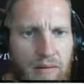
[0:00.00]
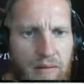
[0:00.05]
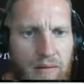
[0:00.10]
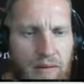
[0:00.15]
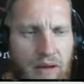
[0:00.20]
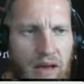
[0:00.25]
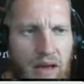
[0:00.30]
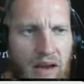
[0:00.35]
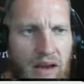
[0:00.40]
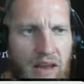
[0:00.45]

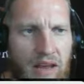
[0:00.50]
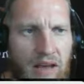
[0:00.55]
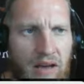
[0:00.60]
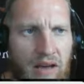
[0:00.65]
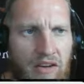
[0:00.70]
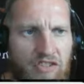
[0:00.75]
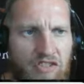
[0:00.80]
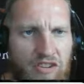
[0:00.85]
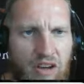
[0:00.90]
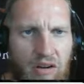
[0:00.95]
Yeah, any
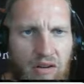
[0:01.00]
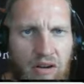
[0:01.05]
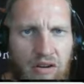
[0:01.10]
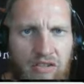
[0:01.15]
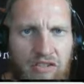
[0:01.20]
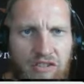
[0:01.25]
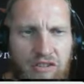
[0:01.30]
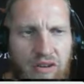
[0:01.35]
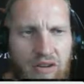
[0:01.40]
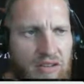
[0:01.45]
shout
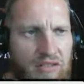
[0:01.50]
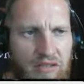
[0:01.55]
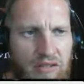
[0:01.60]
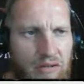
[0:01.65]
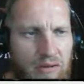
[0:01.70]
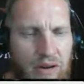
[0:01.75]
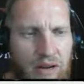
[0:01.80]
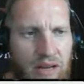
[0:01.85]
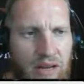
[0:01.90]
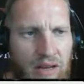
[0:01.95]
outs? Do you guys
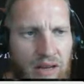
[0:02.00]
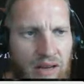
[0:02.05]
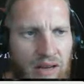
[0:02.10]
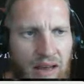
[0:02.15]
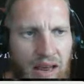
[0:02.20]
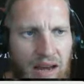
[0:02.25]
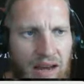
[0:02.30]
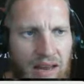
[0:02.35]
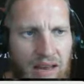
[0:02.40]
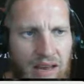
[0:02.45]
do
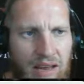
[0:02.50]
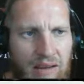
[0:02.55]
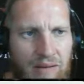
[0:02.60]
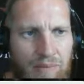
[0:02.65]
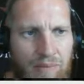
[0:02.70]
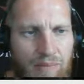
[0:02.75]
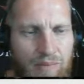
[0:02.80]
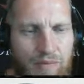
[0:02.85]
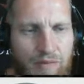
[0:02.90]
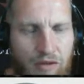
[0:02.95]

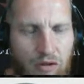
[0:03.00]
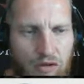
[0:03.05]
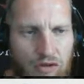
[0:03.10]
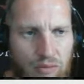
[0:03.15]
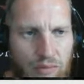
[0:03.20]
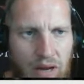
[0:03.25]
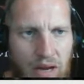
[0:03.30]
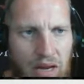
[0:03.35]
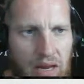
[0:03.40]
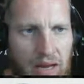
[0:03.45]
any social
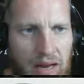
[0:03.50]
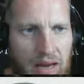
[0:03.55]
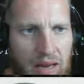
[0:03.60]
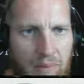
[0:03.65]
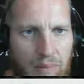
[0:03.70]
media,